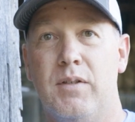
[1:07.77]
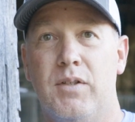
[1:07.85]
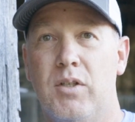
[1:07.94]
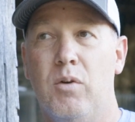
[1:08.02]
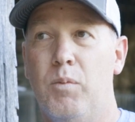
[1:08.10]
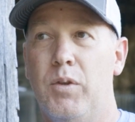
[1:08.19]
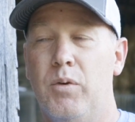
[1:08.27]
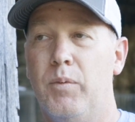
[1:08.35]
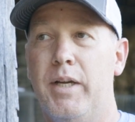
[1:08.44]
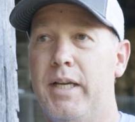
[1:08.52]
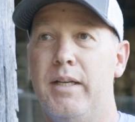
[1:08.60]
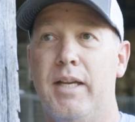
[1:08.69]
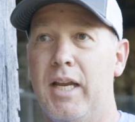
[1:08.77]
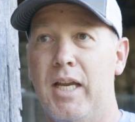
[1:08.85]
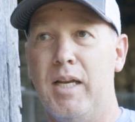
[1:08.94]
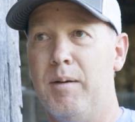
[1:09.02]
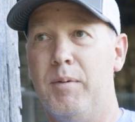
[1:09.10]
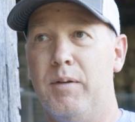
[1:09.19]
and so when the rain
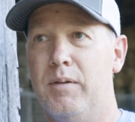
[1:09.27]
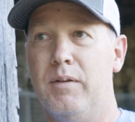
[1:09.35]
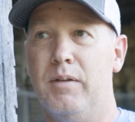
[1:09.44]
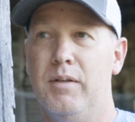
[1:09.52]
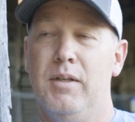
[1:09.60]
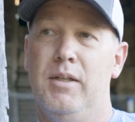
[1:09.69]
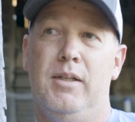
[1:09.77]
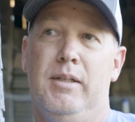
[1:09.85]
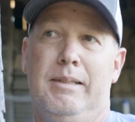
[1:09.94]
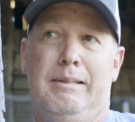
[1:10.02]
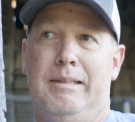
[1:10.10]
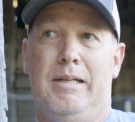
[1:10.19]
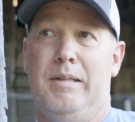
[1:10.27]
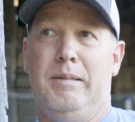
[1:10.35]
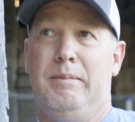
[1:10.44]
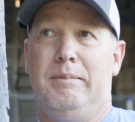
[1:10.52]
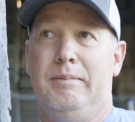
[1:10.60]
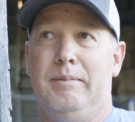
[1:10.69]
came and all
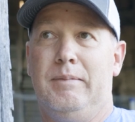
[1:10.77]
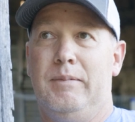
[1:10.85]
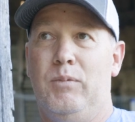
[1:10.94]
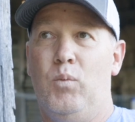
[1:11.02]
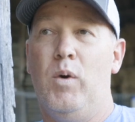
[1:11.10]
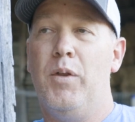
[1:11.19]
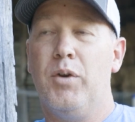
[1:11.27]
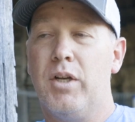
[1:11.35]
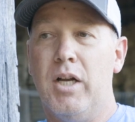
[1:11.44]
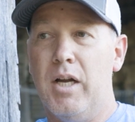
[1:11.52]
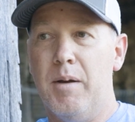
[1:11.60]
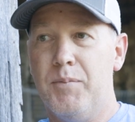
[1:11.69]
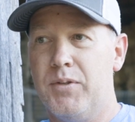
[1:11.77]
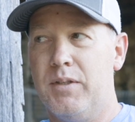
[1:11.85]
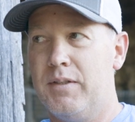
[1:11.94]
the weather comes,